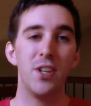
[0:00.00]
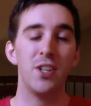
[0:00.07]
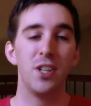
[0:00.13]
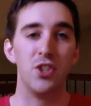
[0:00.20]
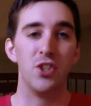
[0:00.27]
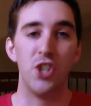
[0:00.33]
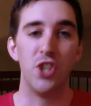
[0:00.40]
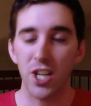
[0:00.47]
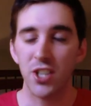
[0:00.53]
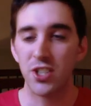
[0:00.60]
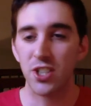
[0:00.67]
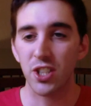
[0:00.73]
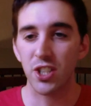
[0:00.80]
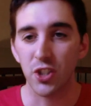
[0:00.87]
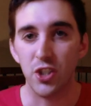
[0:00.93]

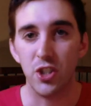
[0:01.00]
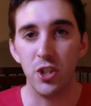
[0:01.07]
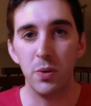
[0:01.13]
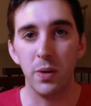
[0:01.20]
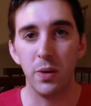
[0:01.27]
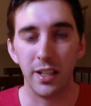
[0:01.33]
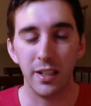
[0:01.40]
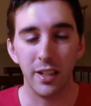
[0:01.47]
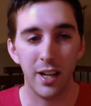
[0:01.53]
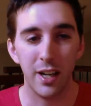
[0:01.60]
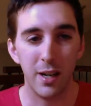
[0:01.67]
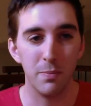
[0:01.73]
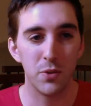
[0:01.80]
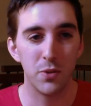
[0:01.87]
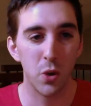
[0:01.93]
Just do it.
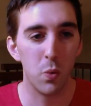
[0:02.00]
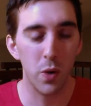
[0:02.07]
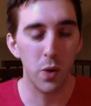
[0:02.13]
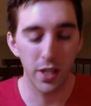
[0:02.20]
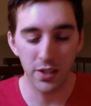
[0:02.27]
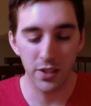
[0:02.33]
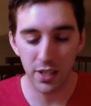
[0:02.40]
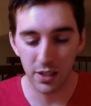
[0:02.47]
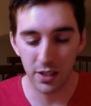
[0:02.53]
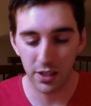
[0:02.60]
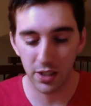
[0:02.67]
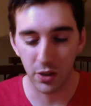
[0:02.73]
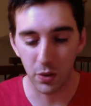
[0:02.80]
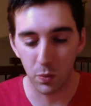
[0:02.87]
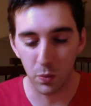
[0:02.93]
So what is it?
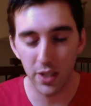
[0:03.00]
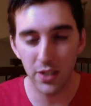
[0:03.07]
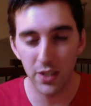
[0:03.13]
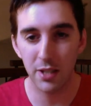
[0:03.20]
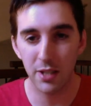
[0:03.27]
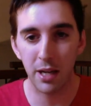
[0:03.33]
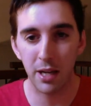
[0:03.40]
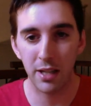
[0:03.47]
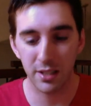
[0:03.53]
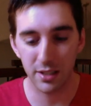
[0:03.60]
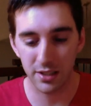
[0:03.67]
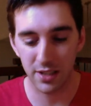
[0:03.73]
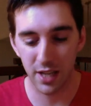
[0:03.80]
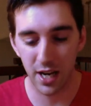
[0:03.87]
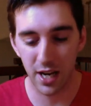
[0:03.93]
What is it about the
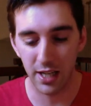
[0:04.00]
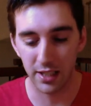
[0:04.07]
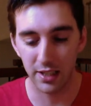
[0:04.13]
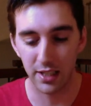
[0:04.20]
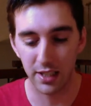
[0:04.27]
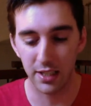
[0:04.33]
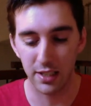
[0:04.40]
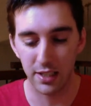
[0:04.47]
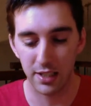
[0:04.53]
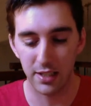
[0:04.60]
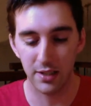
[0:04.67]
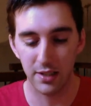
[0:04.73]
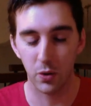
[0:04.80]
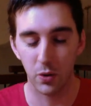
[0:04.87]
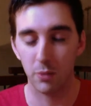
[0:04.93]
design that,
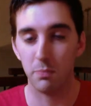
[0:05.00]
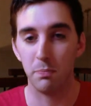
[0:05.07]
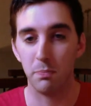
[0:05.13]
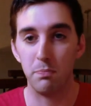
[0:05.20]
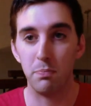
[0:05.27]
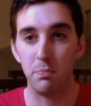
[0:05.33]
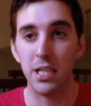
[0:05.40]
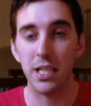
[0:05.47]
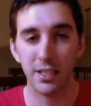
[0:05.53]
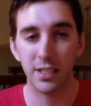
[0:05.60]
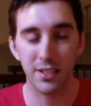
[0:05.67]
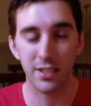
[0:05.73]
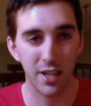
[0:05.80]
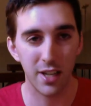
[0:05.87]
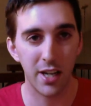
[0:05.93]
or being a
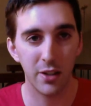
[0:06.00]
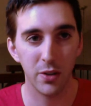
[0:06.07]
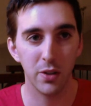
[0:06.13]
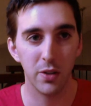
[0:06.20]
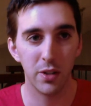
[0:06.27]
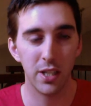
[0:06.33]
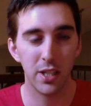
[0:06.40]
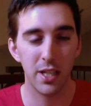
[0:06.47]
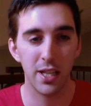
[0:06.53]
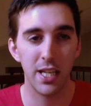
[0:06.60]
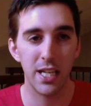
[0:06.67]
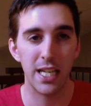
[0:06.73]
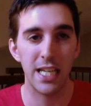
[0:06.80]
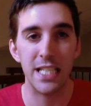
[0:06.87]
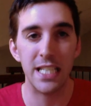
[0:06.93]
designer,
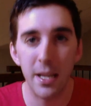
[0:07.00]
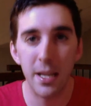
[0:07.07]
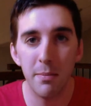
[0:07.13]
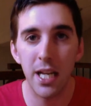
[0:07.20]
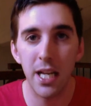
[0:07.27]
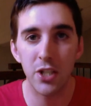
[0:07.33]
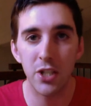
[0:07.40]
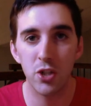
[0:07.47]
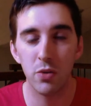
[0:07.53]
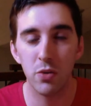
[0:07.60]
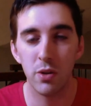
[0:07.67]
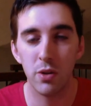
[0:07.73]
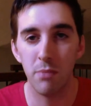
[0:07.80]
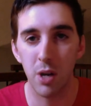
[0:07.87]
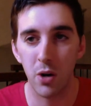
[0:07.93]
that intimidates you
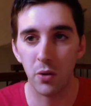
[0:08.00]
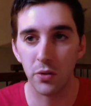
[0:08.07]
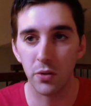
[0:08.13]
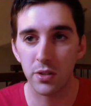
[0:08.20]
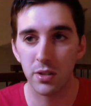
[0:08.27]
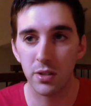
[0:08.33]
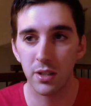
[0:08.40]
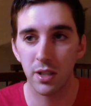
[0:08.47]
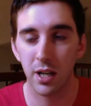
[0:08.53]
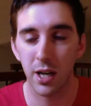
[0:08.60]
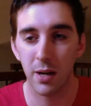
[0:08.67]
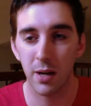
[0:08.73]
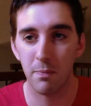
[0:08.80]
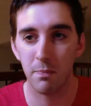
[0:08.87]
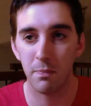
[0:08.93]
the most?
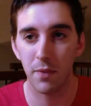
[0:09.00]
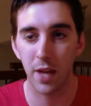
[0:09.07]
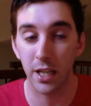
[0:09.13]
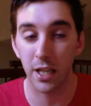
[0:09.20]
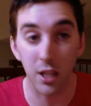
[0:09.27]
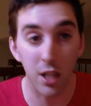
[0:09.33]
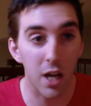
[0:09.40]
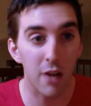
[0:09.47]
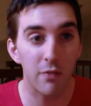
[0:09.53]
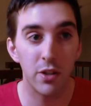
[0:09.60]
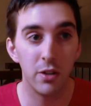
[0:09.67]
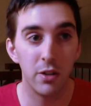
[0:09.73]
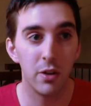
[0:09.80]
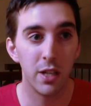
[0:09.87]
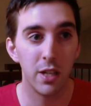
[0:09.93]
I'd love
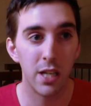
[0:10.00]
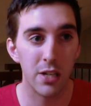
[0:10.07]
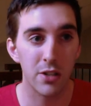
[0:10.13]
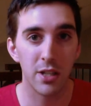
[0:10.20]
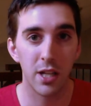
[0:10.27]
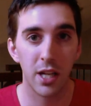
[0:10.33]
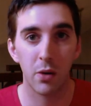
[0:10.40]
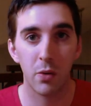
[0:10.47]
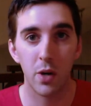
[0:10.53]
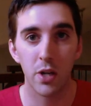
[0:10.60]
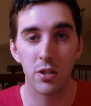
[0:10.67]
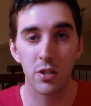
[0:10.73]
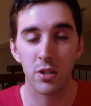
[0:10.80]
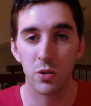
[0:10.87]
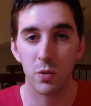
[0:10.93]
to know the answer to that
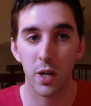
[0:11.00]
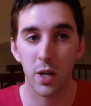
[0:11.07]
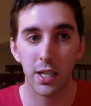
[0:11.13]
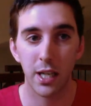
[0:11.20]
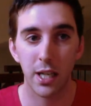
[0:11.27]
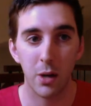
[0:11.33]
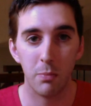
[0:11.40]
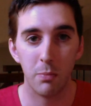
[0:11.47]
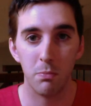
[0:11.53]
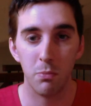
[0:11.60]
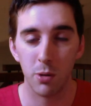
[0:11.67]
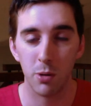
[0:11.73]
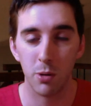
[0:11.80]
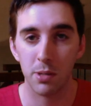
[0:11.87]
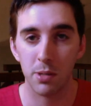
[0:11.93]
question so I can help
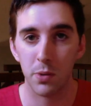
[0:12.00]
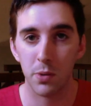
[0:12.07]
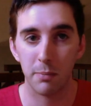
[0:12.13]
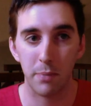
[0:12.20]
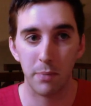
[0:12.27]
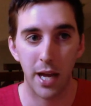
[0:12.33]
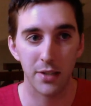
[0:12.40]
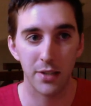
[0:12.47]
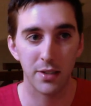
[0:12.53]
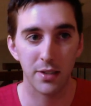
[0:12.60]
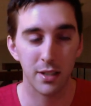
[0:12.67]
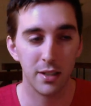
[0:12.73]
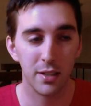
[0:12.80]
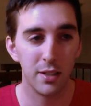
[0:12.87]
more people get past it.